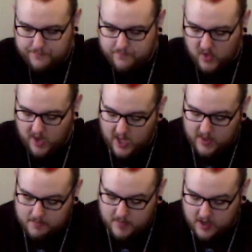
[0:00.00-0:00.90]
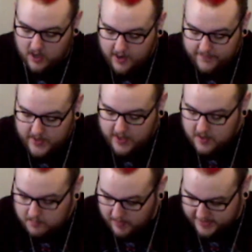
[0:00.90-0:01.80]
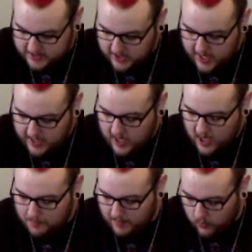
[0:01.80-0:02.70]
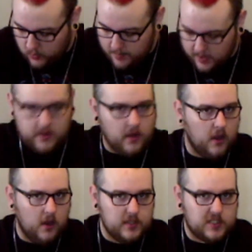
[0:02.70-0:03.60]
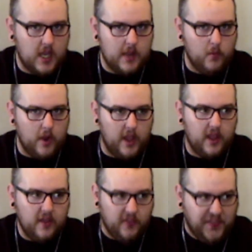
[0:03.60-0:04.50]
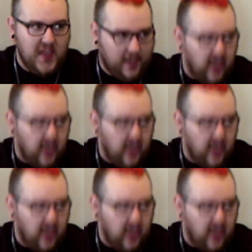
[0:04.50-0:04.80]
I like my coffee, my steak, and my women all the same way. Thick!